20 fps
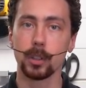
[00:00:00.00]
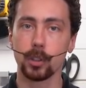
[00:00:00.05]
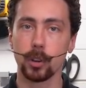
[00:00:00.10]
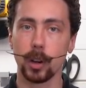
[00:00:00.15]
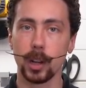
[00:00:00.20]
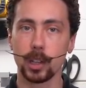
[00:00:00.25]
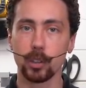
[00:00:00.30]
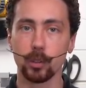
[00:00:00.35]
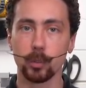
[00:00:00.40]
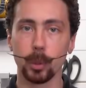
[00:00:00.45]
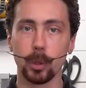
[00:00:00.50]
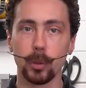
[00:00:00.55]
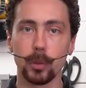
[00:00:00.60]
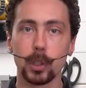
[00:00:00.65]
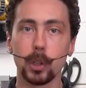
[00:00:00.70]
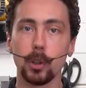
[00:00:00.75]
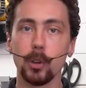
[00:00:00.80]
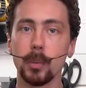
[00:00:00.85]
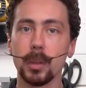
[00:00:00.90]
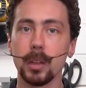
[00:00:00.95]
trying to remove
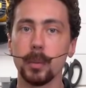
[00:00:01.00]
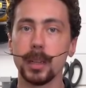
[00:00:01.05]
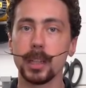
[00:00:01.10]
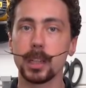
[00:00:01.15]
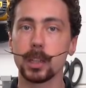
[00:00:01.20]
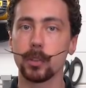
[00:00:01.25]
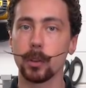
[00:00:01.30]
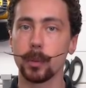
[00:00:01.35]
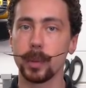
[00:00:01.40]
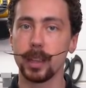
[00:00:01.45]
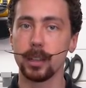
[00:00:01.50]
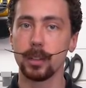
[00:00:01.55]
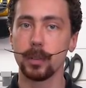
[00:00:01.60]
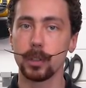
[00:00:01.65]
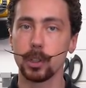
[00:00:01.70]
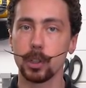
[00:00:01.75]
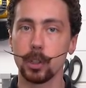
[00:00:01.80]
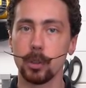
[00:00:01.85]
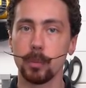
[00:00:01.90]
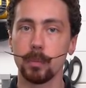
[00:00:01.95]
2 millimeters from the end of a
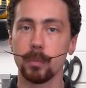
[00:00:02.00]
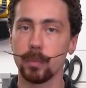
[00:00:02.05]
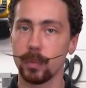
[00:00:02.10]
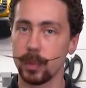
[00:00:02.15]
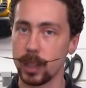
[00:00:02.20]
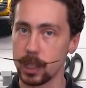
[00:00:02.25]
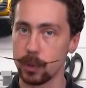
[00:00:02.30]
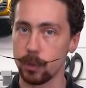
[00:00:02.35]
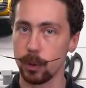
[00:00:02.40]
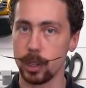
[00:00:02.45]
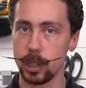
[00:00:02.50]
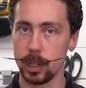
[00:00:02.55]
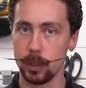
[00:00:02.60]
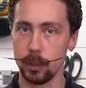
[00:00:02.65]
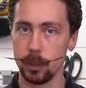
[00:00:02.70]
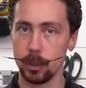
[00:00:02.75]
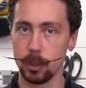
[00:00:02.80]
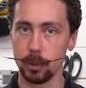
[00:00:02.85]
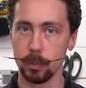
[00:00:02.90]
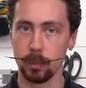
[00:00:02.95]
tube, that's very
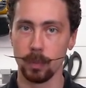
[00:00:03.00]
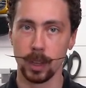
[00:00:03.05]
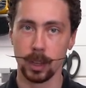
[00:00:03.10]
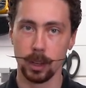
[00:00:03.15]
difficult.